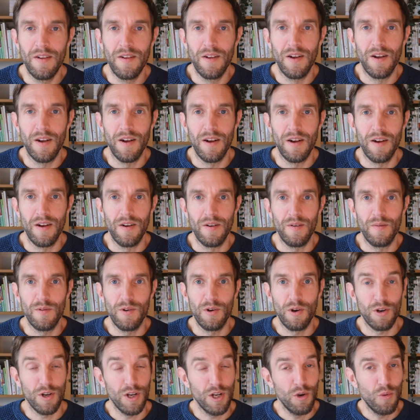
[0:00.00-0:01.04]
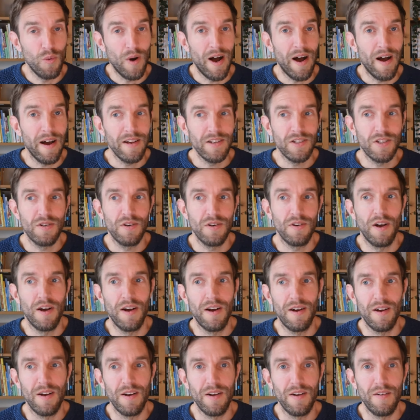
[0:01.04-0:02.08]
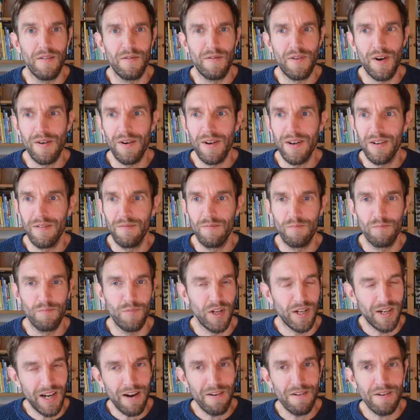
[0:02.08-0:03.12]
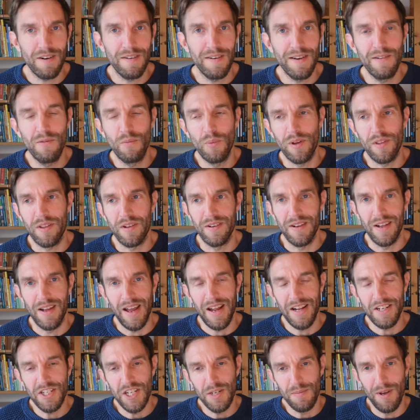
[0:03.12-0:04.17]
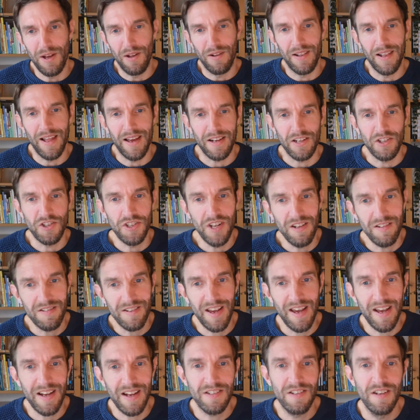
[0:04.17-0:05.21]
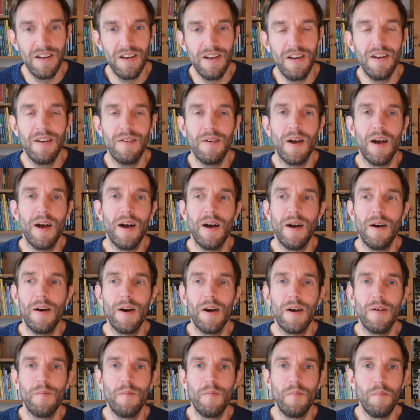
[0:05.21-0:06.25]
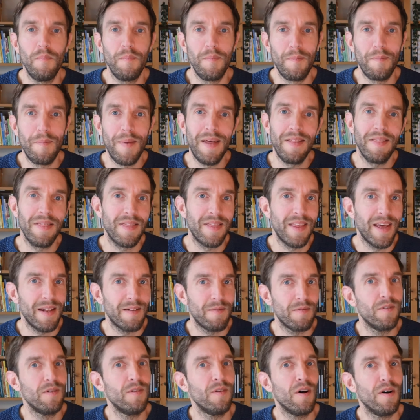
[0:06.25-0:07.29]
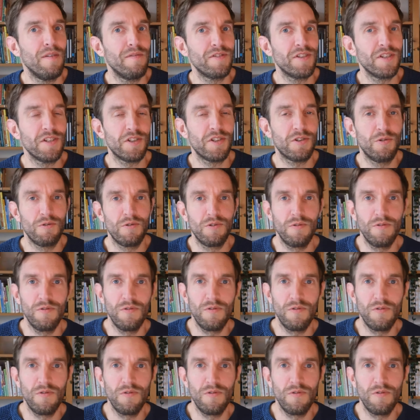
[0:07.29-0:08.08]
uh, your UIs uh, very declaratively with an HTML like syntax uh, meant that novices could